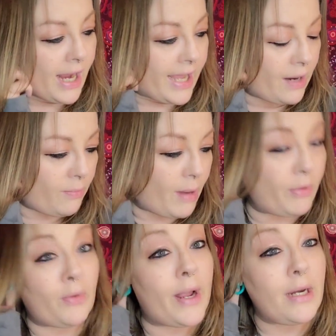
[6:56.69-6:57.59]
I can't
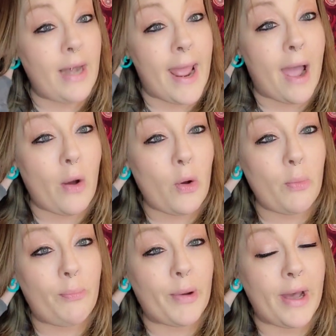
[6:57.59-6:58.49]
remember right
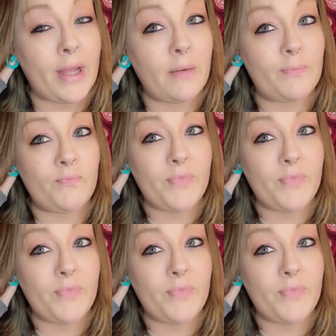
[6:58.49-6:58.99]
now, but